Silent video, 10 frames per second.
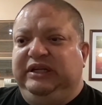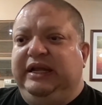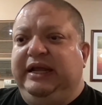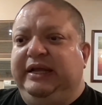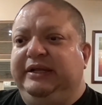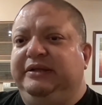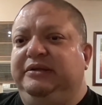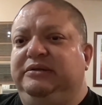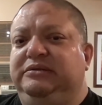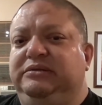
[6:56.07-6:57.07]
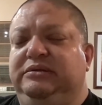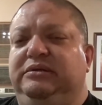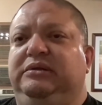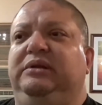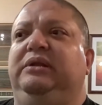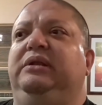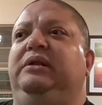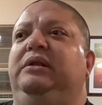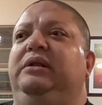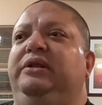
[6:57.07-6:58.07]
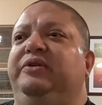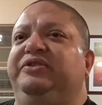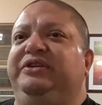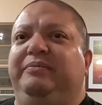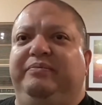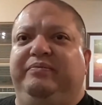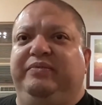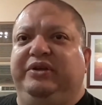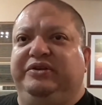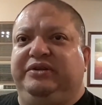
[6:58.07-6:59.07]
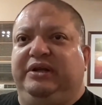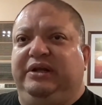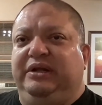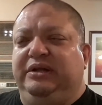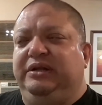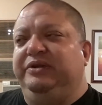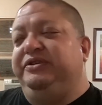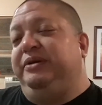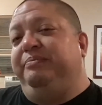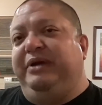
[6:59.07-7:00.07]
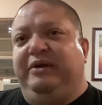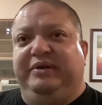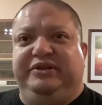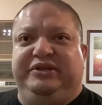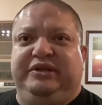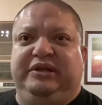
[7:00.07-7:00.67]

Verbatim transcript: And there's some there's uh, there's some parents